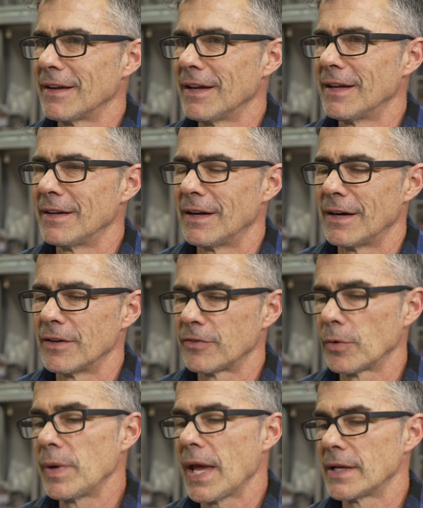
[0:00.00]
And
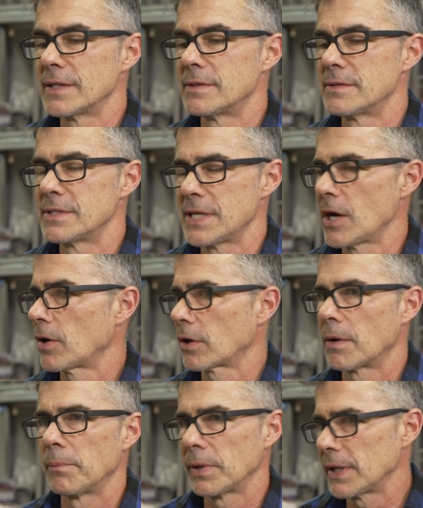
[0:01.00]
so we had to tear it
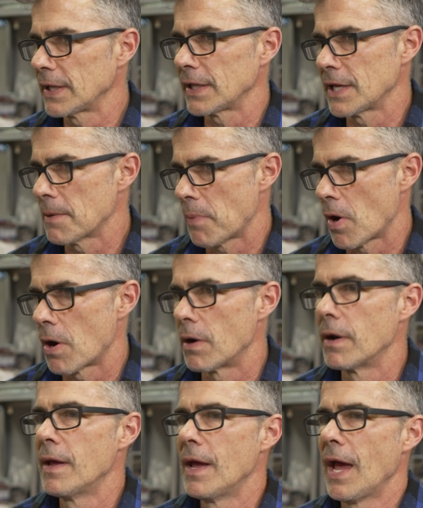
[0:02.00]
completely
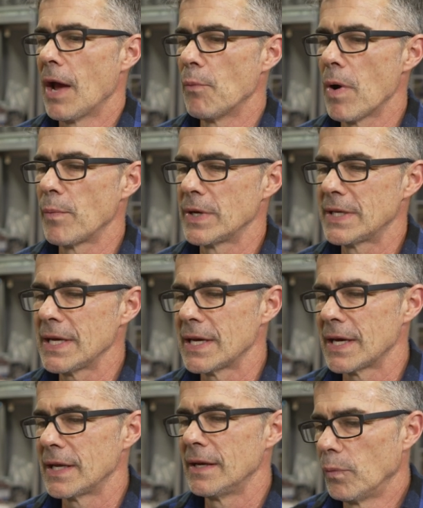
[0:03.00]
apart. And when we
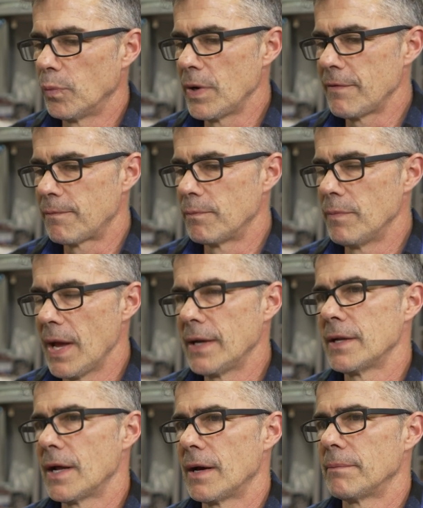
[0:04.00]
did, we
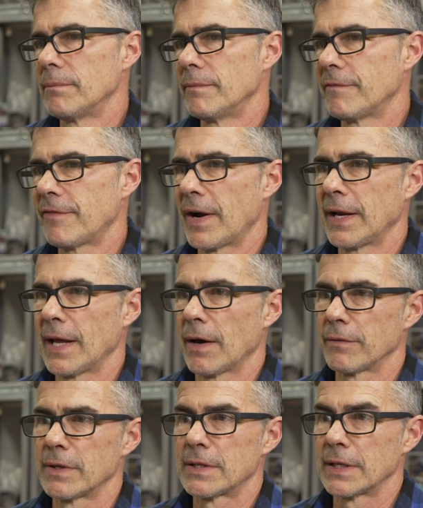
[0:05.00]
ended up finding
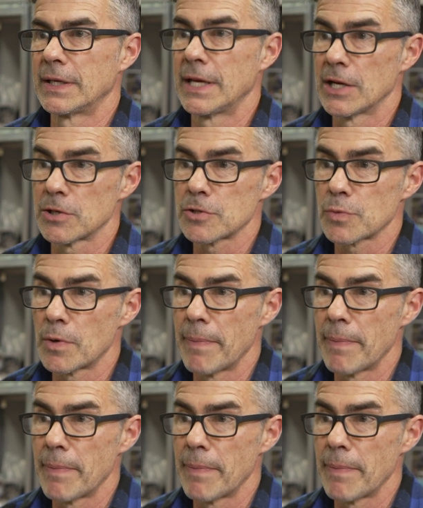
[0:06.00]
out that the gears were